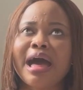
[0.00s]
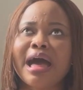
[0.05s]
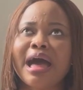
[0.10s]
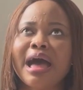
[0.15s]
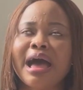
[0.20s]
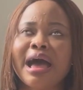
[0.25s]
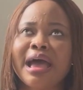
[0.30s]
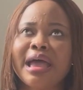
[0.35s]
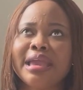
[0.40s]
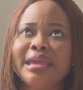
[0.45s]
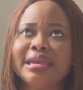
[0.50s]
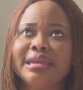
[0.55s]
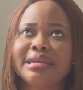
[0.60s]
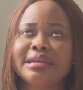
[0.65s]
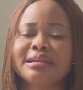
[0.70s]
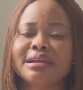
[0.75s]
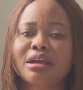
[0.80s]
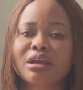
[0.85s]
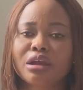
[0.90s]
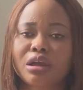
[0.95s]

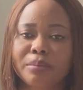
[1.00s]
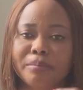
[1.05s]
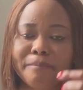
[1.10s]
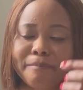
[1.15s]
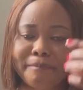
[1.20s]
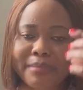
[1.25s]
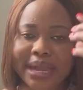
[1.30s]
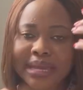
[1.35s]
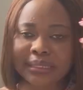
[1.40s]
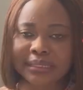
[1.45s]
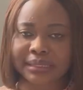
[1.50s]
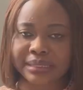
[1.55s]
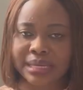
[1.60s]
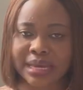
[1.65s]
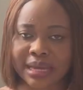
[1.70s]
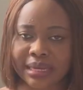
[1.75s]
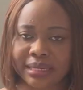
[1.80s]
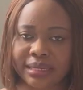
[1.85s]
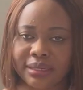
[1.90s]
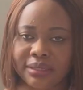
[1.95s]
I
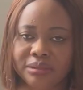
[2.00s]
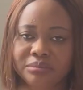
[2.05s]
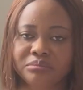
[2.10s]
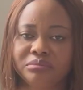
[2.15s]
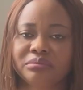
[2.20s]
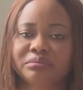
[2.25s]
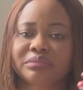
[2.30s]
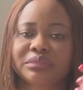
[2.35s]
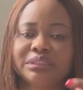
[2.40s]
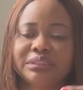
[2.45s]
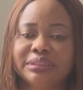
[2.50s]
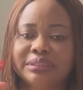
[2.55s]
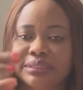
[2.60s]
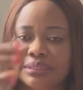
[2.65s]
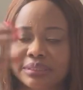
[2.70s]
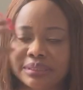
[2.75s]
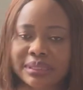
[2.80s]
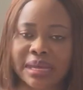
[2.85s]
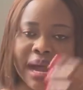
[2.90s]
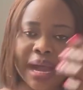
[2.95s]
mentally
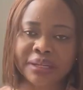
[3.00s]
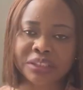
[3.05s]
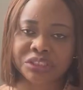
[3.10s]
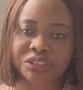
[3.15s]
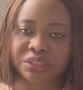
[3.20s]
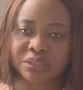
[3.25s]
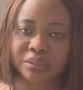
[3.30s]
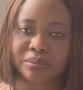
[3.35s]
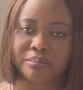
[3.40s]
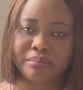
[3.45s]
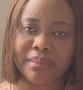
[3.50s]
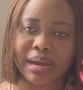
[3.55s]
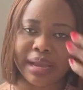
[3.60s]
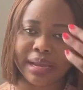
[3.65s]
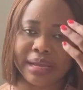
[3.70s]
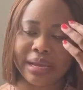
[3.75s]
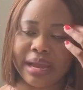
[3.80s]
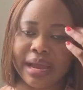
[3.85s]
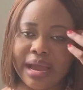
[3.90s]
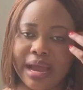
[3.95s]
detached
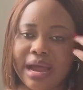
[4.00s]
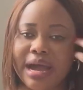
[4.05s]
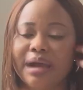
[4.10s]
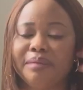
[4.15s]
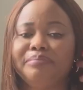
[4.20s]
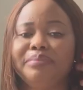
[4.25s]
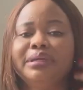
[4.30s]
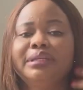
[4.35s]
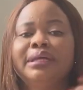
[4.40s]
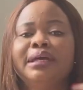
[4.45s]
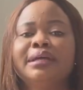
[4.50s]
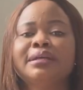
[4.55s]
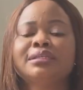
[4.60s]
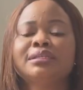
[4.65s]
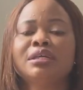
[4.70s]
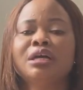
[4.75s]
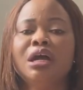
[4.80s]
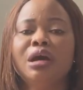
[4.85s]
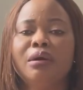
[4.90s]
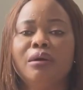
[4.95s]
my
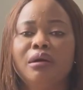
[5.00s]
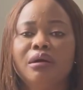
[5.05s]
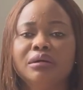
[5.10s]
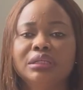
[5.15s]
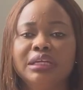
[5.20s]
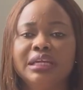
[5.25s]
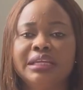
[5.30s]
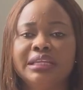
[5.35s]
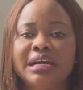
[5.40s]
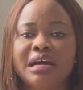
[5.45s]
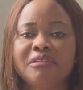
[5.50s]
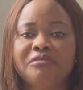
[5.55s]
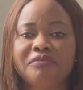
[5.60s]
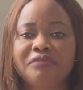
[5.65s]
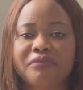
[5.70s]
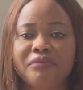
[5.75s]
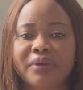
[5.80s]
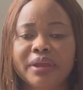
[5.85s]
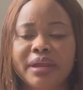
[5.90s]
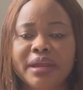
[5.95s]
happiness on either
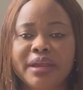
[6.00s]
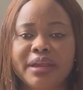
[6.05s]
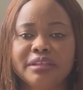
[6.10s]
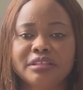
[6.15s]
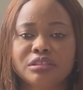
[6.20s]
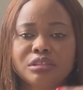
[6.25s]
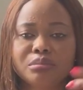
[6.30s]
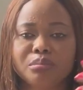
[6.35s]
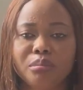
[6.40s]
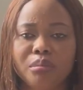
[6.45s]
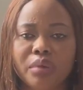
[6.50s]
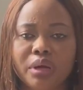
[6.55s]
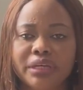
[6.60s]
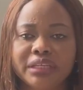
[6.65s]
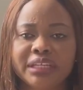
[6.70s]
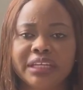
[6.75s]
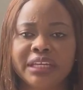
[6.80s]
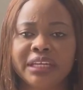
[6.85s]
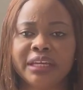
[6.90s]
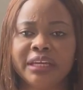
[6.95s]
friends,
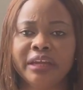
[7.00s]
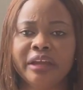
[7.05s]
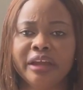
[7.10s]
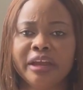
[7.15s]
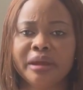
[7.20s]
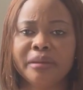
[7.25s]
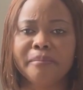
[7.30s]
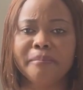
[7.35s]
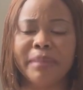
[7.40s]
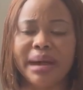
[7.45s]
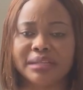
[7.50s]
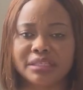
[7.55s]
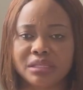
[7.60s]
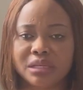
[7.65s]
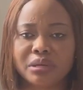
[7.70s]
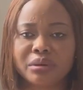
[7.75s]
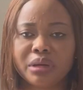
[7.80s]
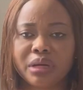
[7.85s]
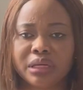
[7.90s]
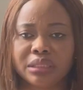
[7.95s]
money,
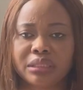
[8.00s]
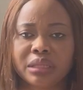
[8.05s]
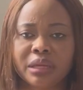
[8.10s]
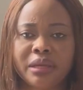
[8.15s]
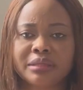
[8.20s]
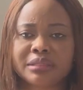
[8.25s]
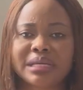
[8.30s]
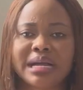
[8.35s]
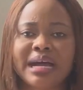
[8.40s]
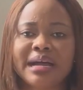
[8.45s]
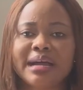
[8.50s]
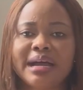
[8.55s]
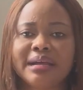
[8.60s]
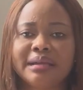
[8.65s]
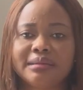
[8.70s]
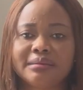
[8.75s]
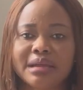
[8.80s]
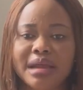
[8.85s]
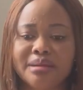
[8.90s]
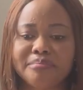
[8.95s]
material things.
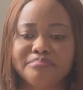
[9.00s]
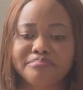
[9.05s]
I